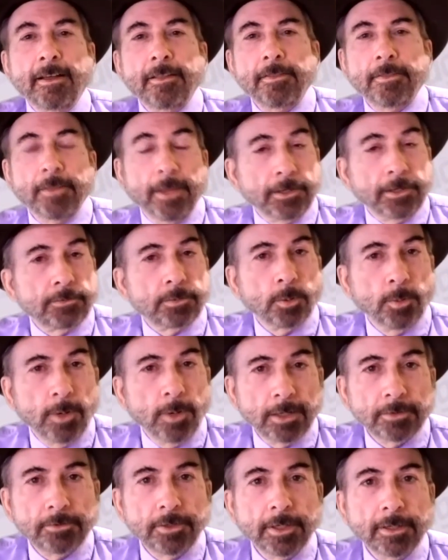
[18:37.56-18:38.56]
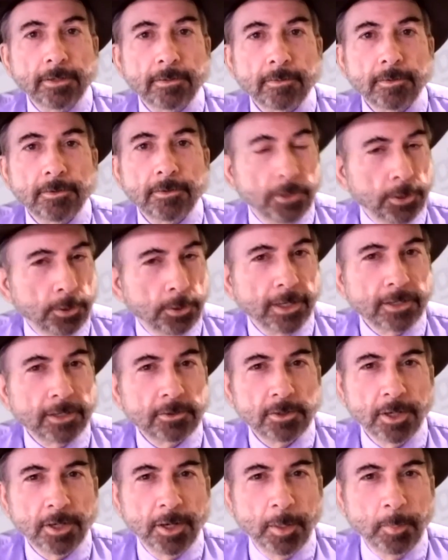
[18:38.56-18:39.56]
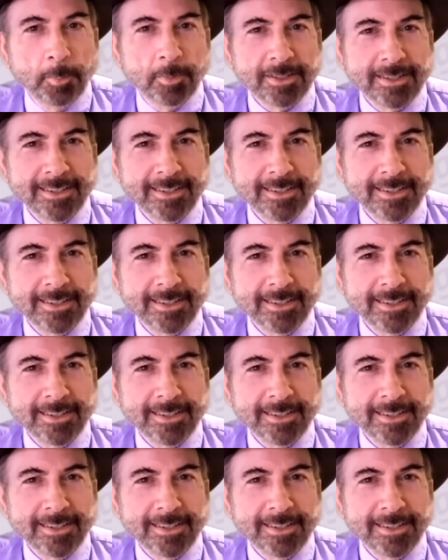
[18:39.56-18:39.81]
Thanks for watching. See you next time.